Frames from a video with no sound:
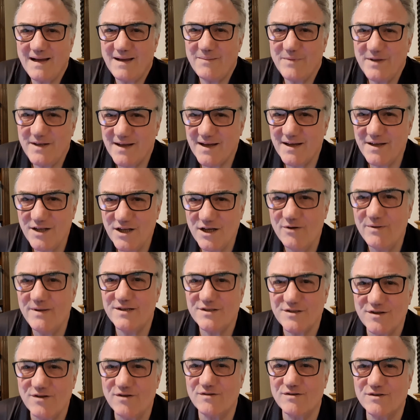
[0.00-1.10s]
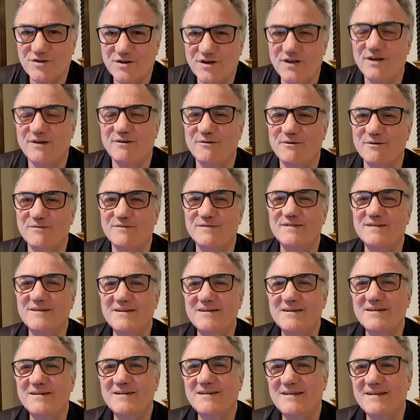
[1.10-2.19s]
I mean, I know it's not true
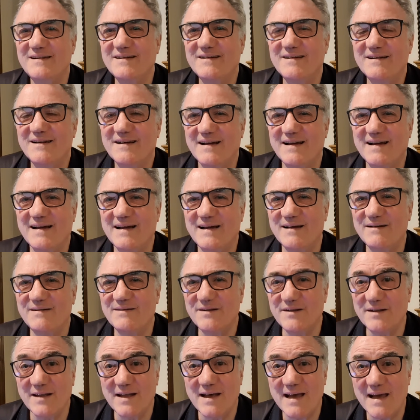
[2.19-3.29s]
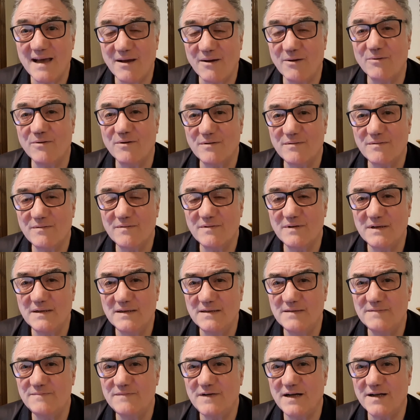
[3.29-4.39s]
now.
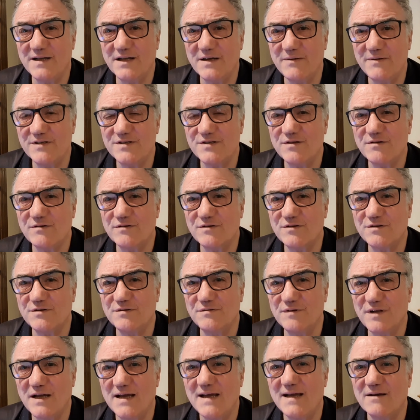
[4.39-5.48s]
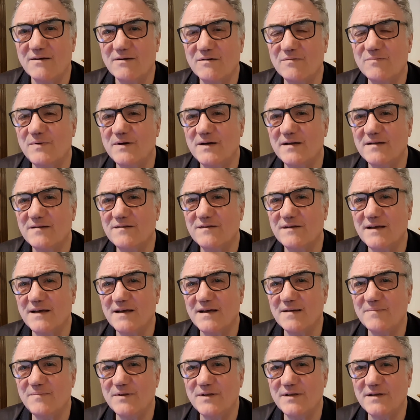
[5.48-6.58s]
I know it's not true now, but
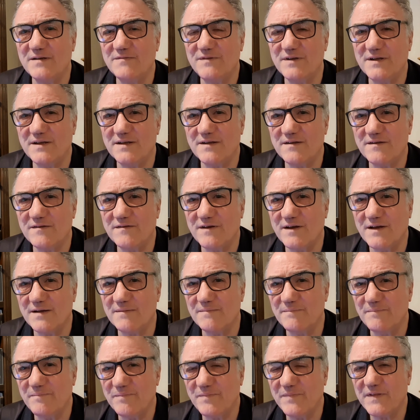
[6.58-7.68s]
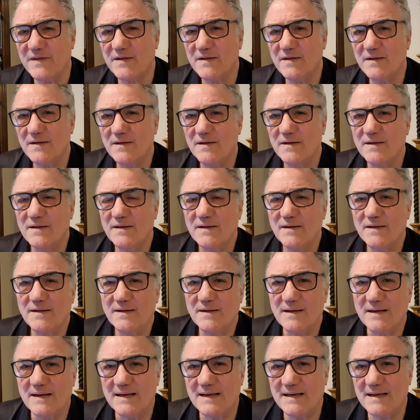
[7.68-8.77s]
I believed it at the time.
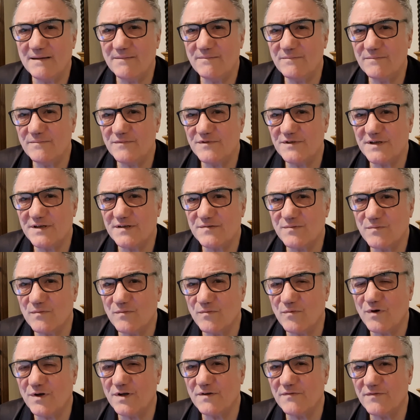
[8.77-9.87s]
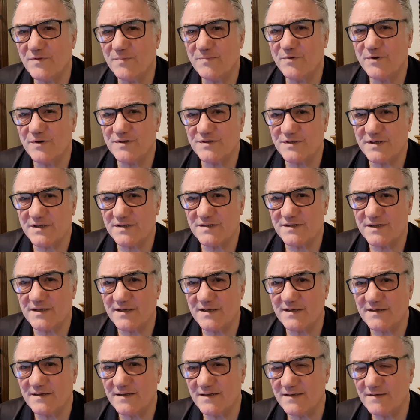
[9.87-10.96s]
So that's one of the projects that
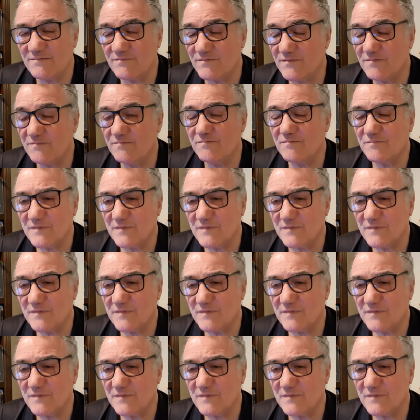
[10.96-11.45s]
I did.